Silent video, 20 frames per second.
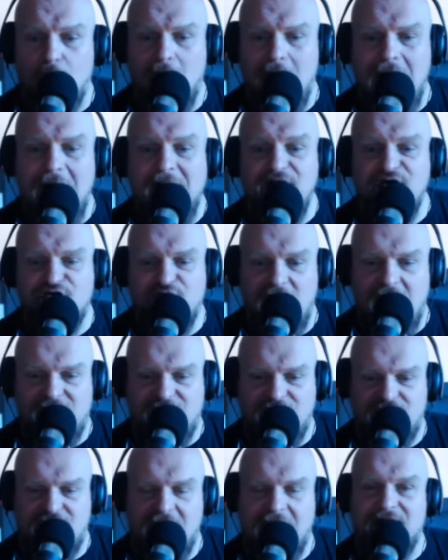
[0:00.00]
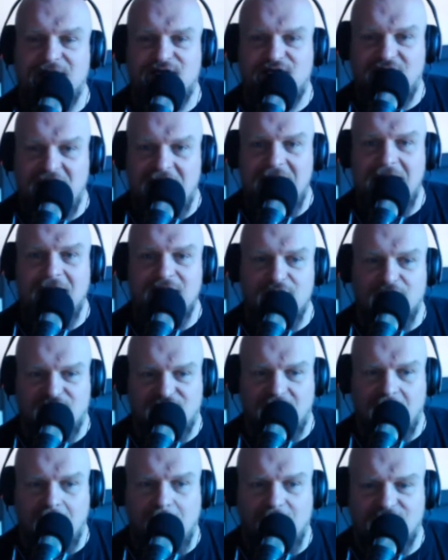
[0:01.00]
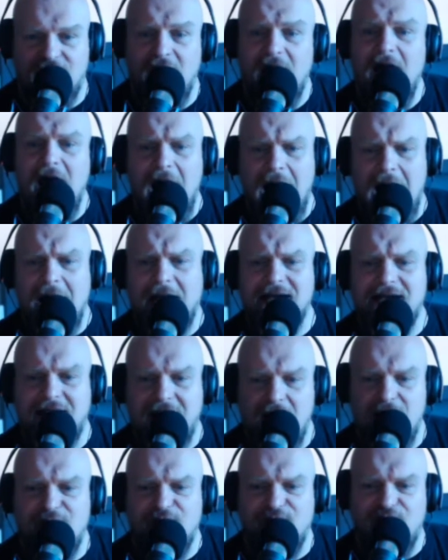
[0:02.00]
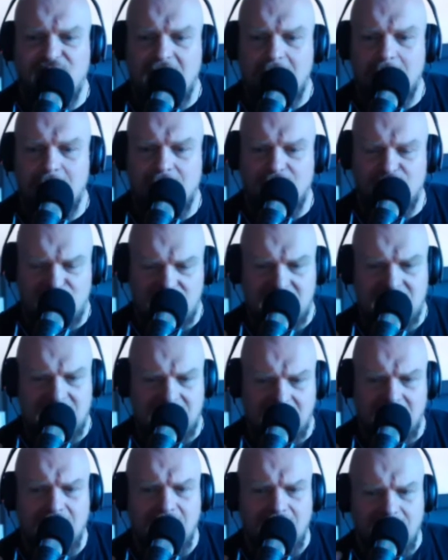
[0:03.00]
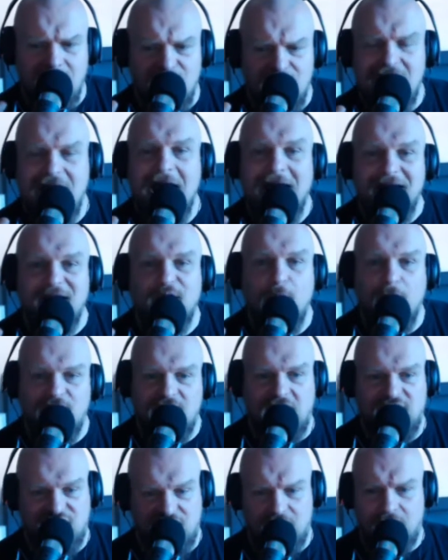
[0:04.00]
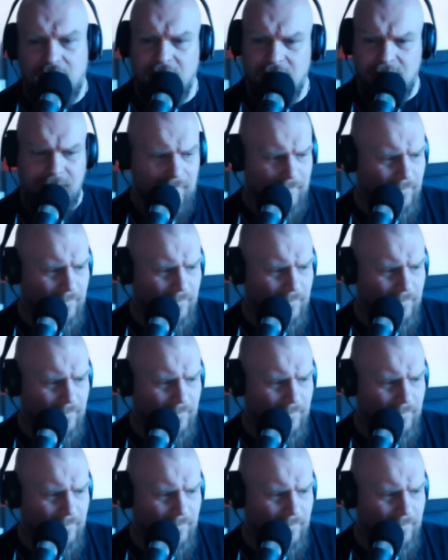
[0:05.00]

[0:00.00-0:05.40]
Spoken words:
or interested in dating yourselves and give them the inquisition.